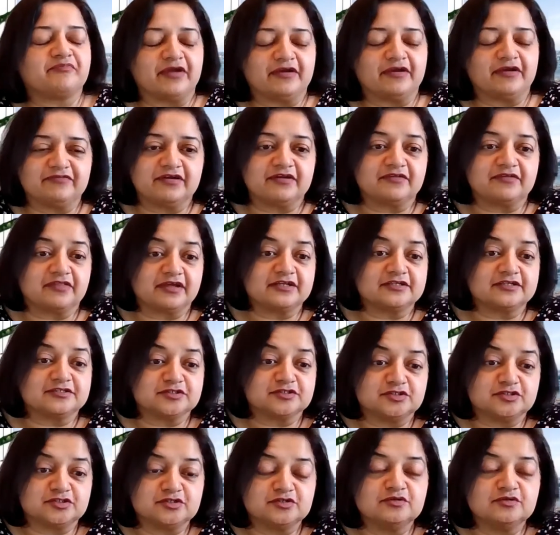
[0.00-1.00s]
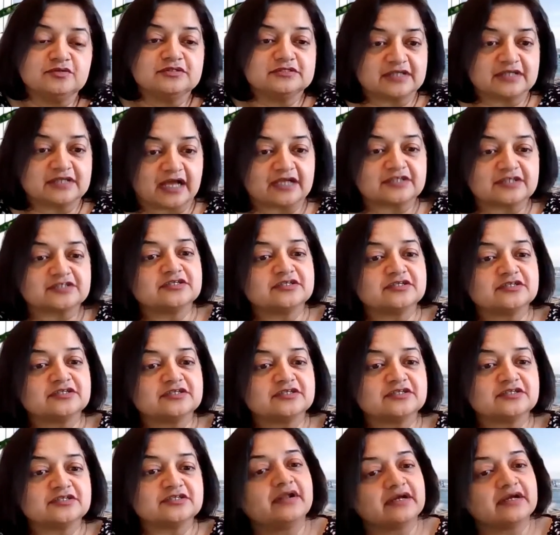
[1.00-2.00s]
favorite thing to do is actually
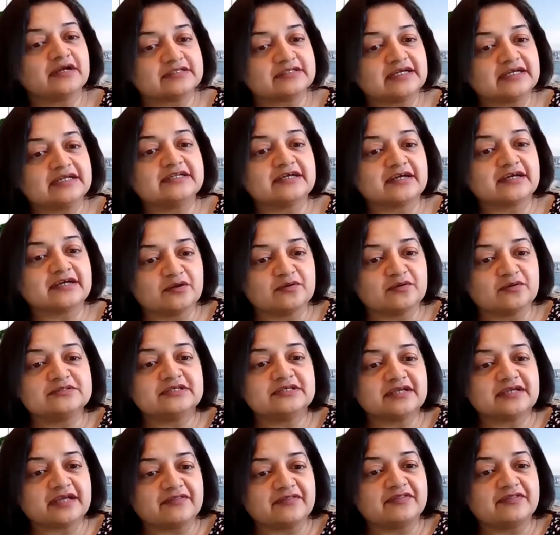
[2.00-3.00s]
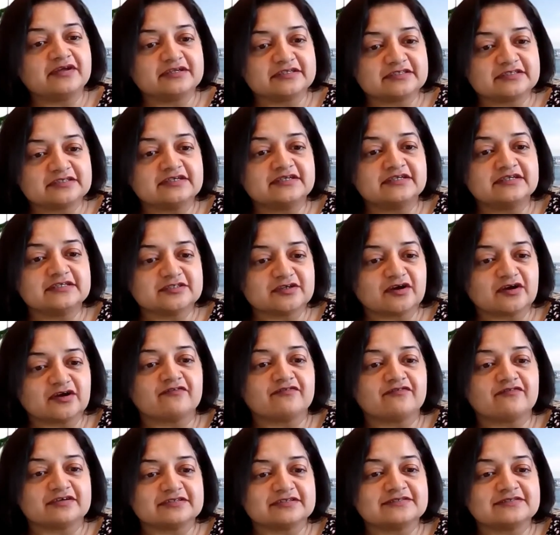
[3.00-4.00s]
go and attend the closing at the attorney's
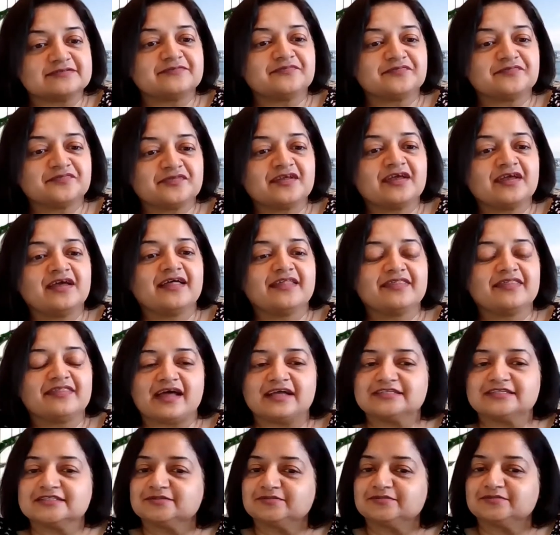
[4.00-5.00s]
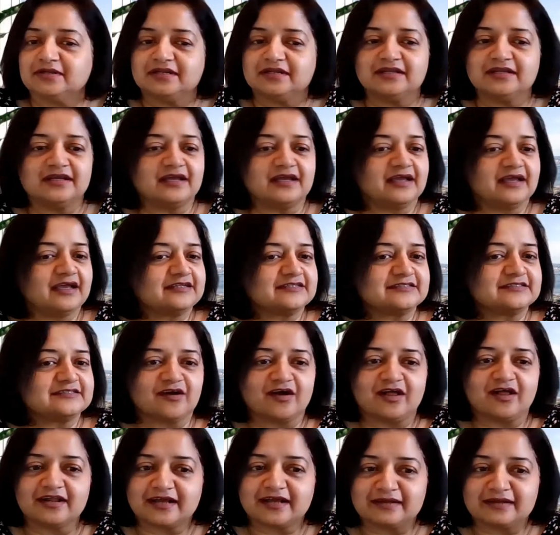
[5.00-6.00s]
office. That's when
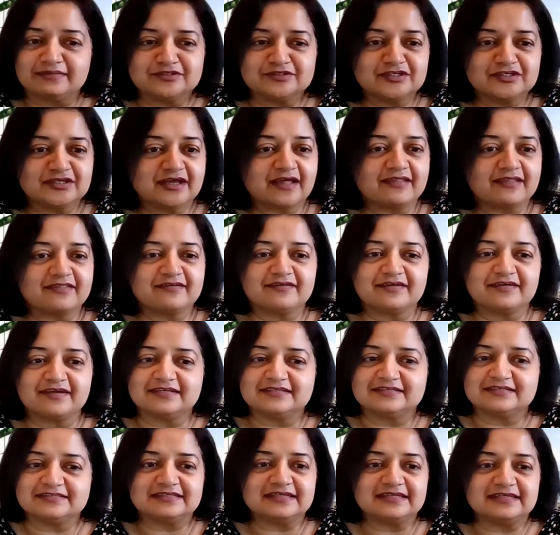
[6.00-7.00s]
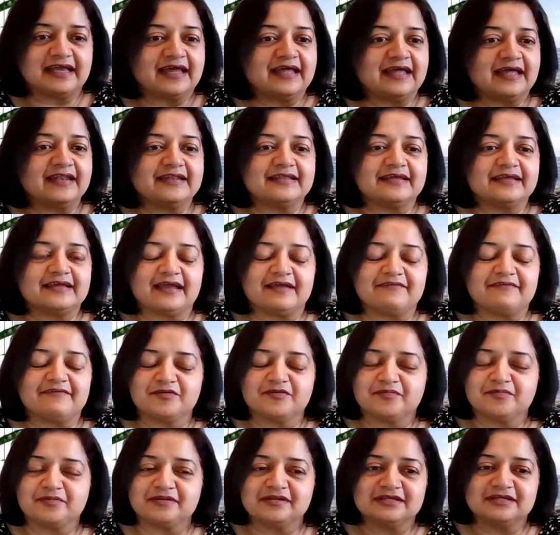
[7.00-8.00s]
it's all come together, it's the end,
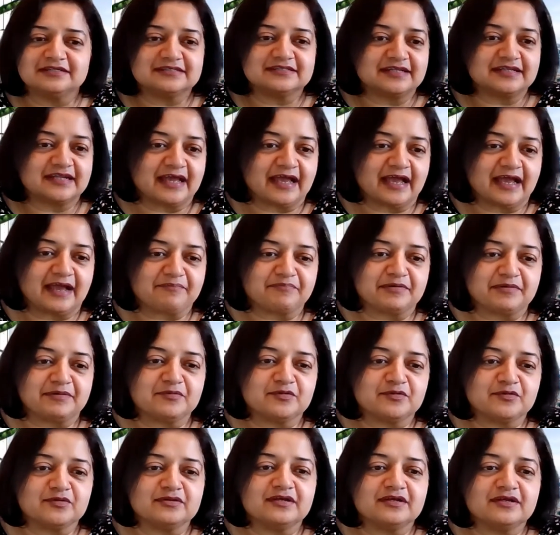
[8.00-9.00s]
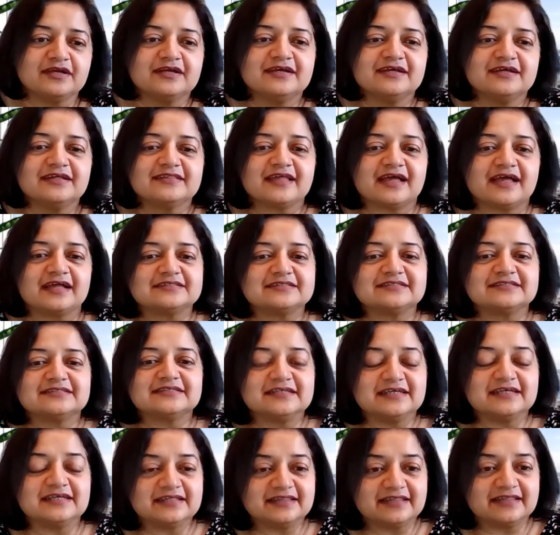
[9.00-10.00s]
everybody's in a happy mood. That's
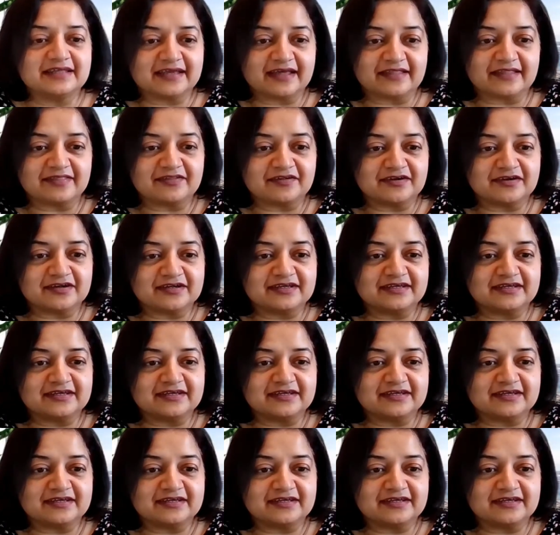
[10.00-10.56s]
the day they get